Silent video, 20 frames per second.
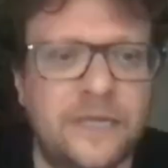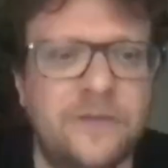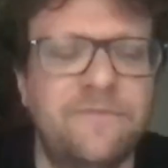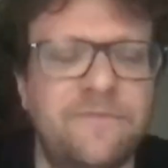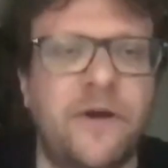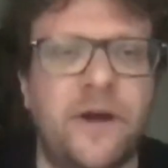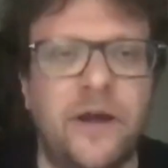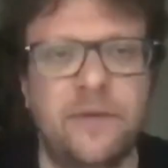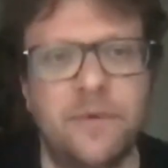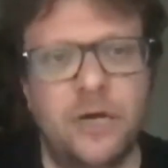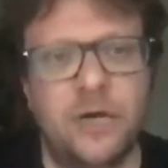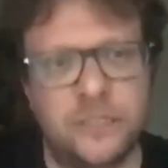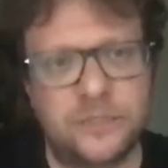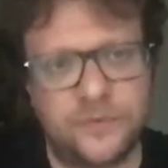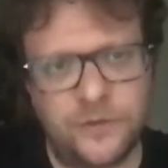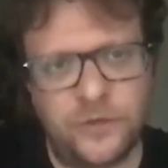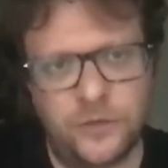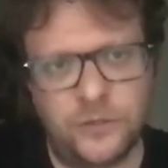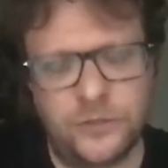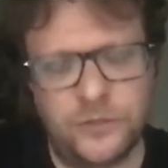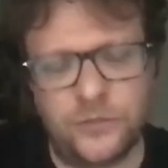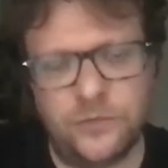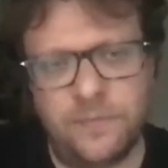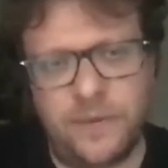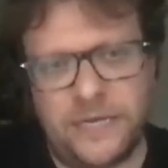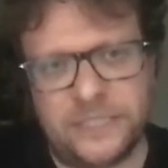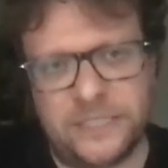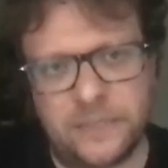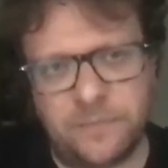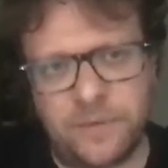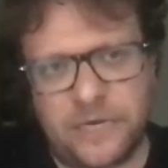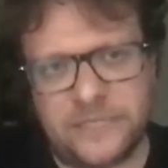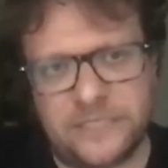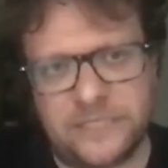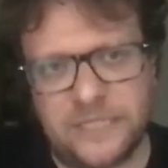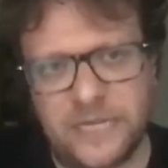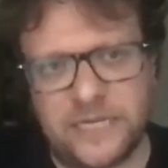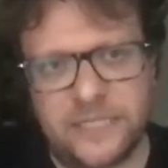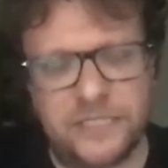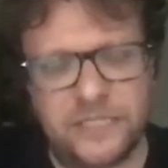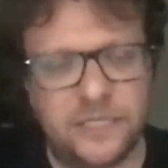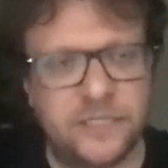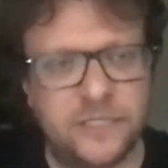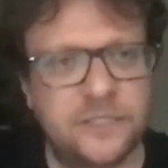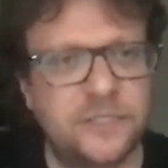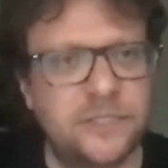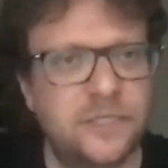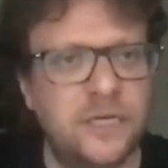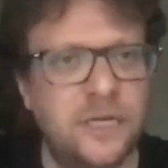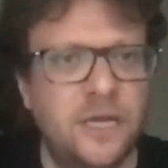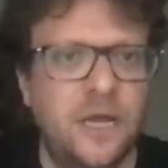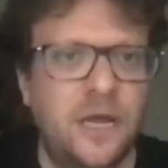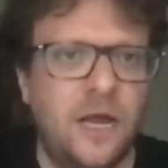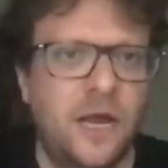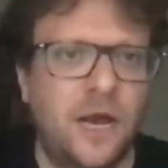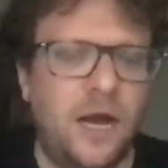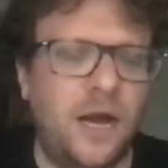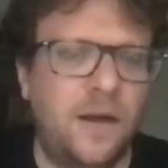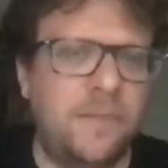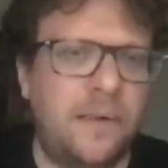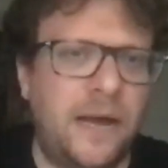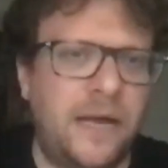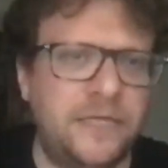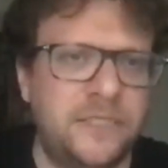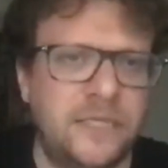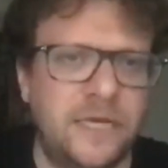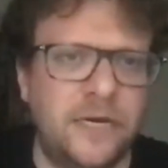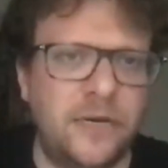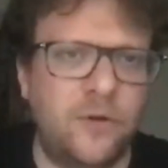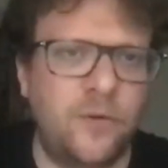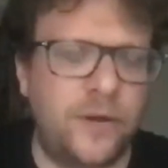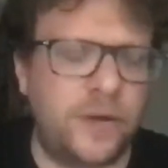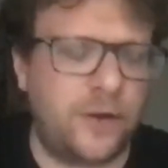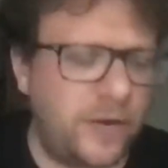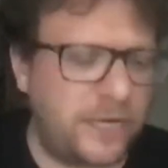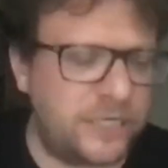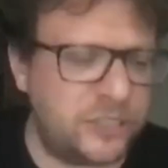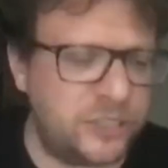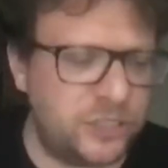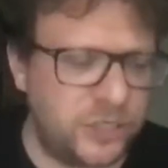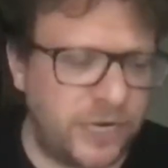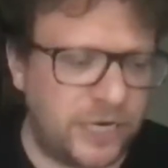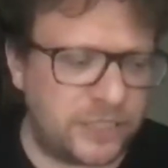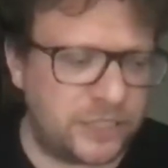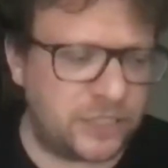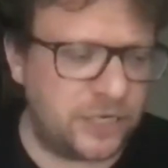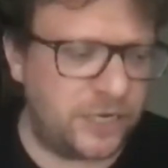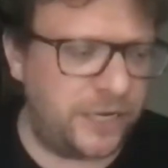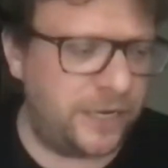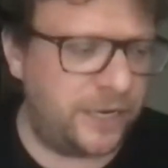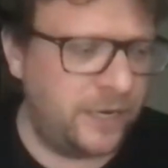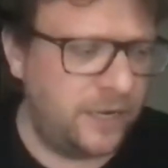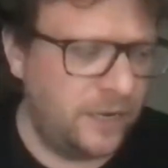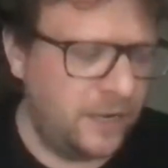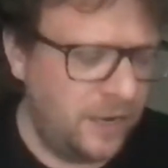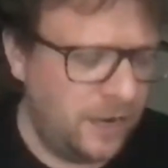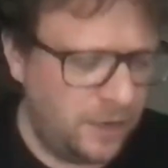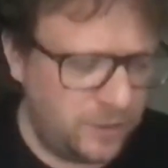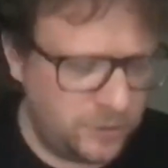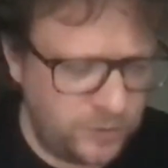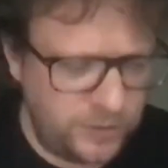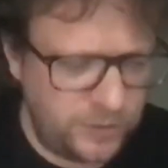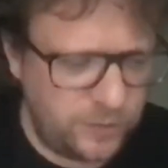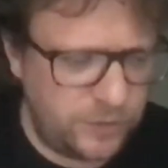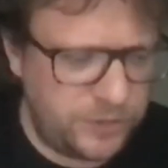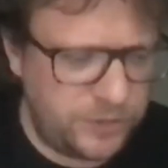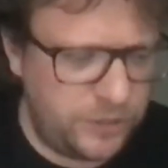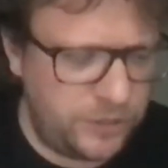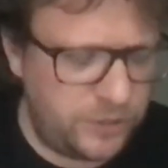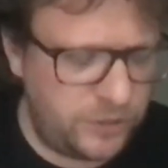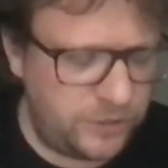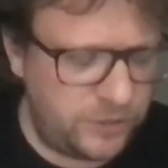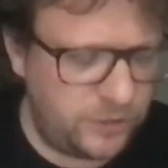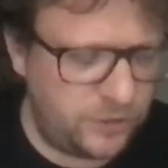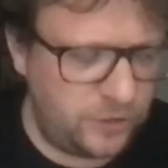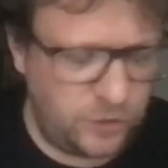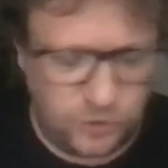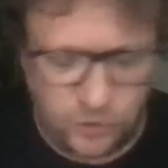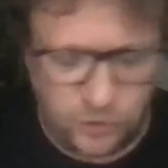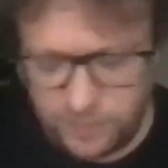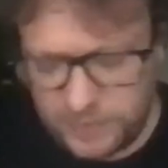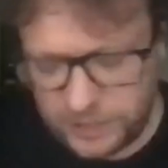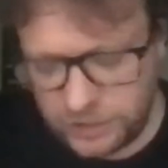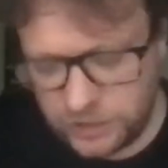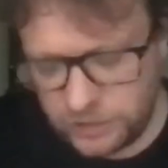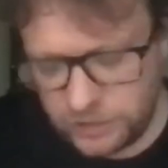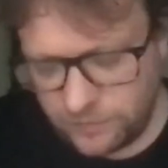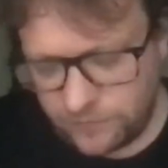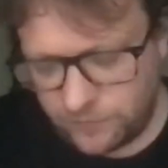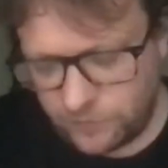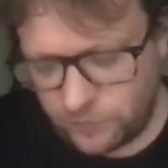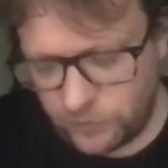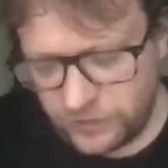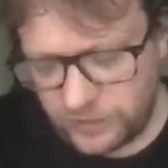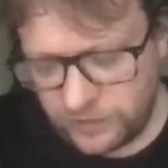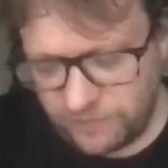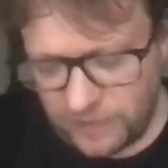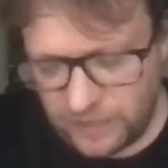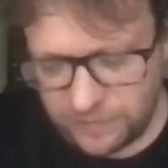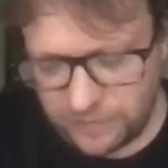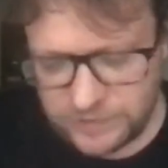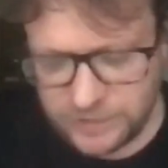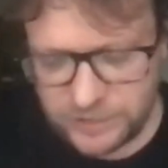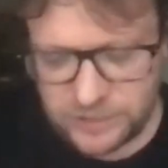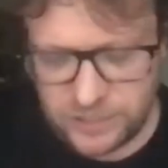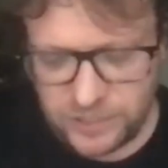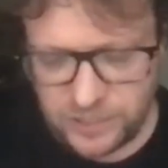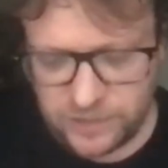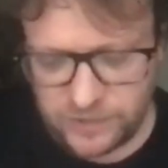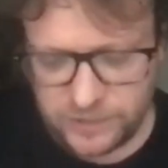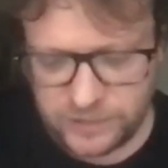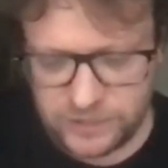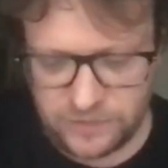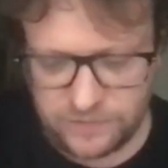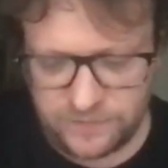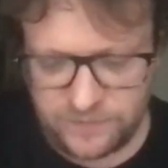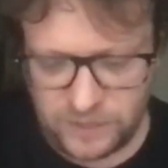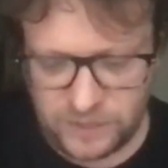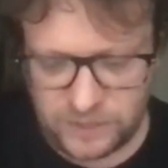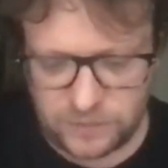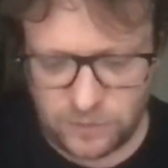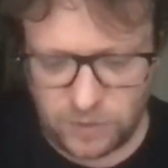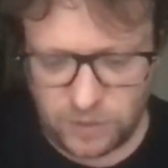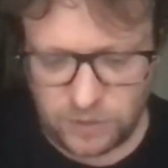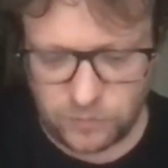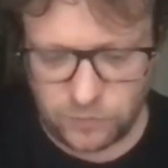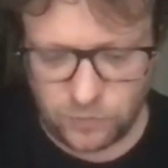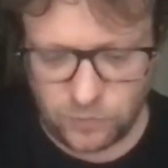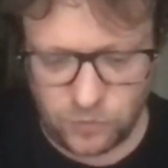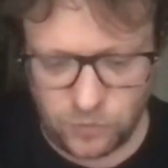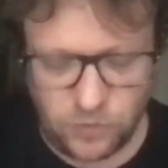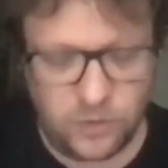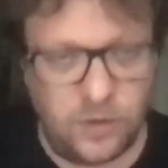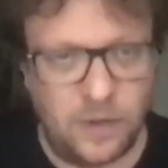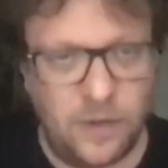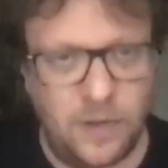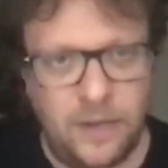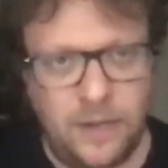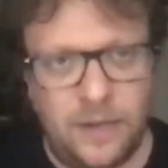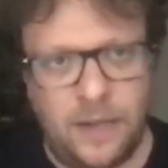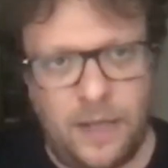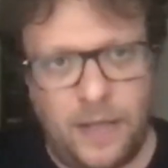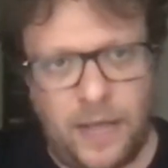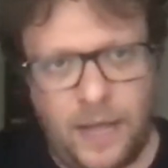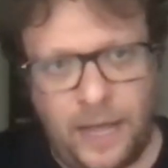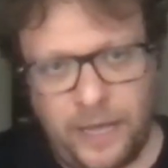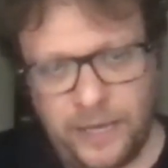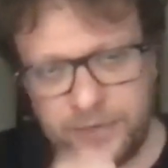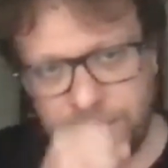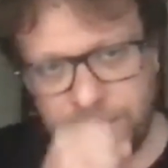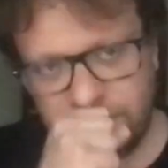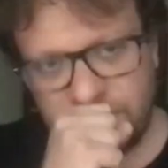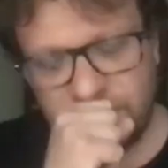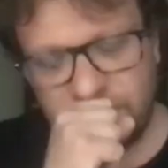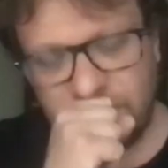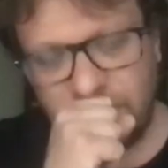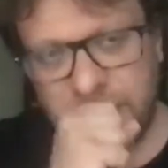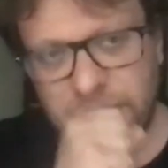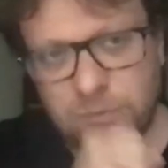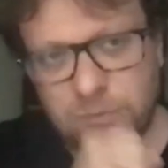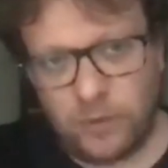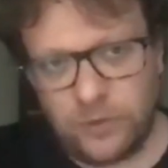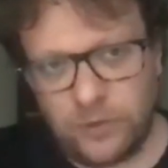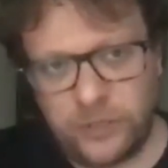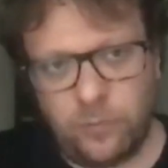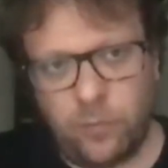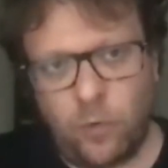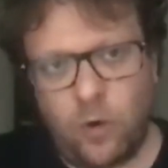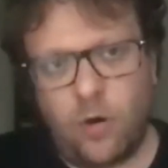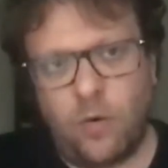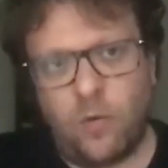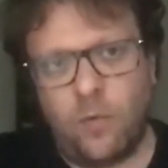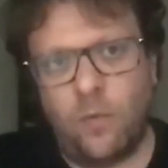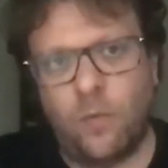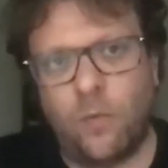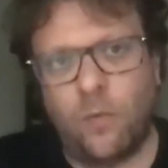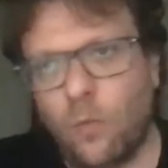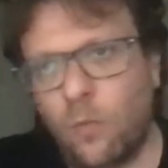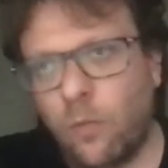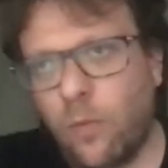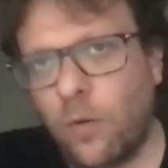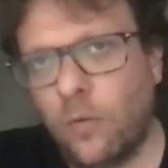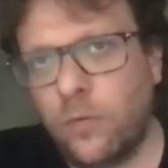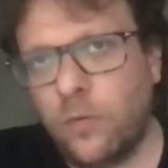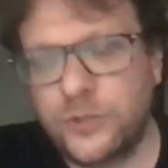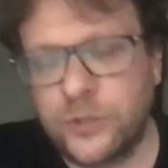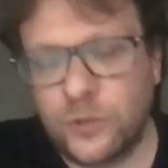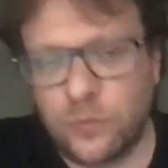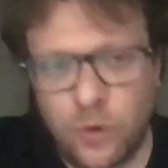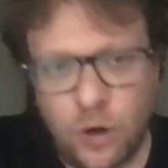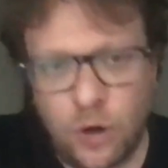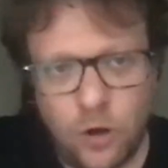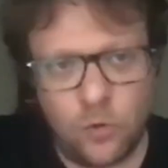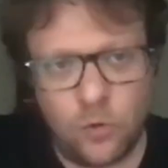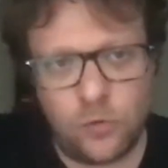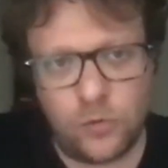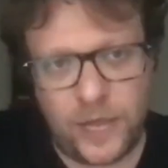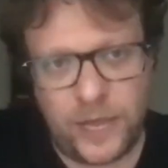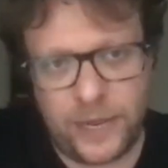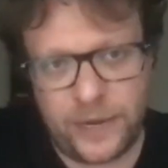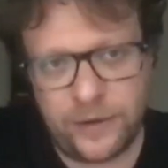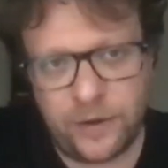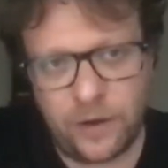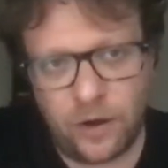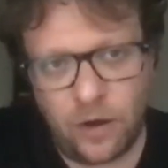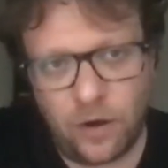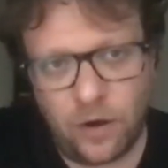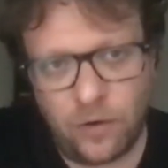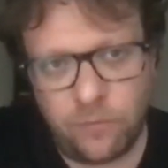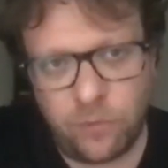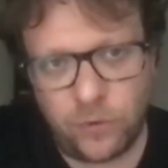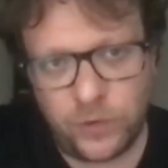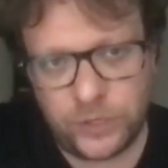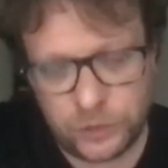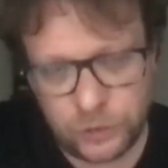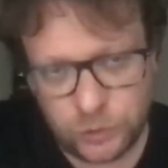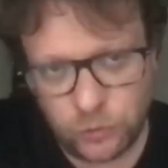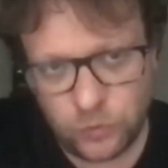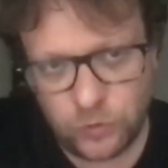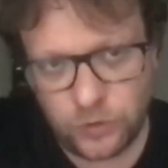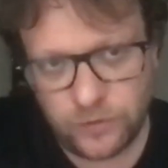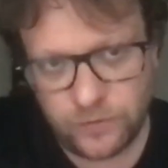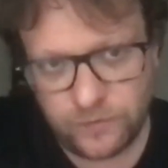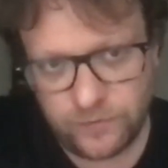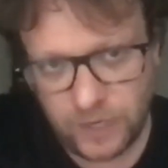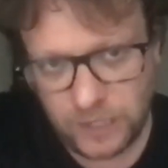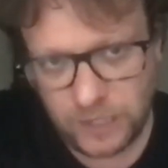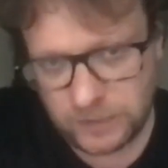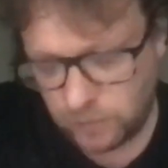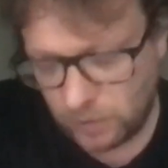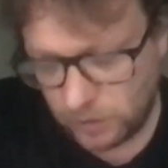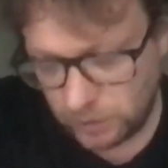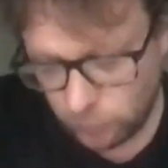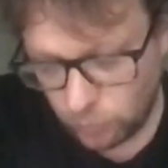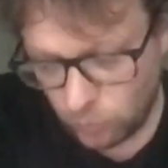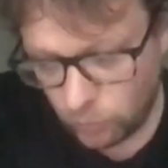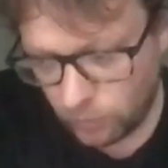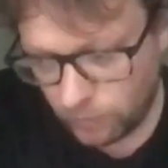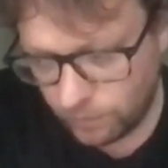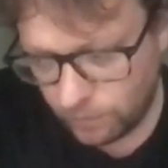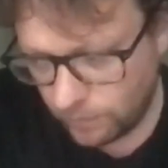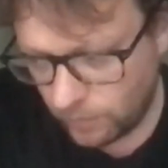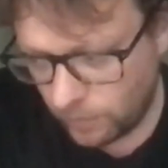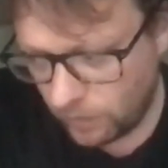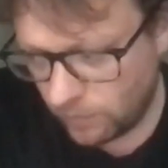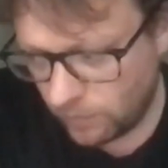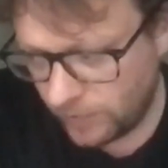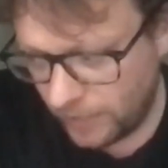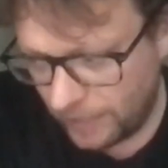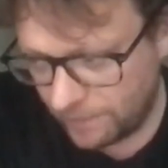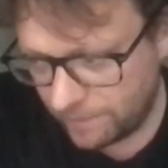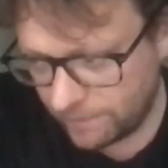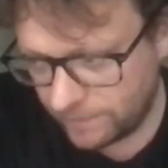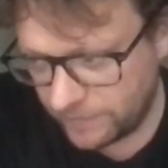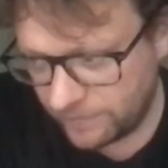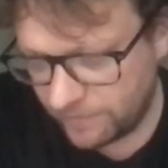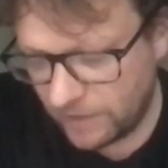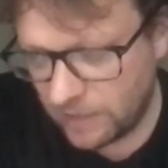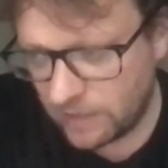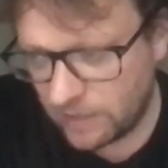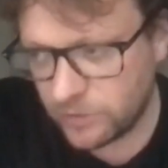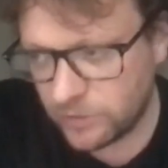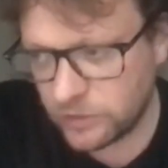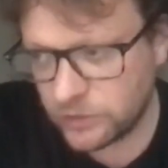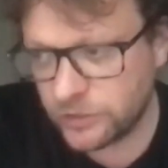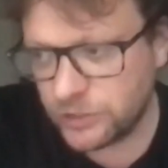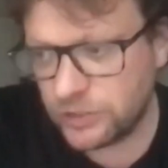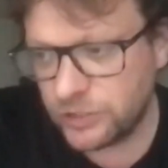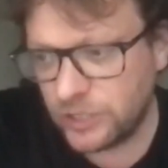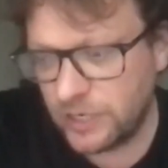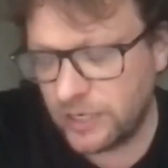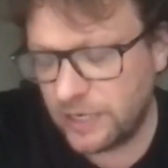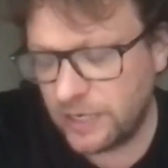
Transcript: Thank you very much for those two amazing presentations. Um, I just had a quick question, actually. I was wondering whether you could, you, you mentioned that Freud develops his theories in the First World War. Um, I just wondered what, what was the role then of what he saw in the First World War on that development?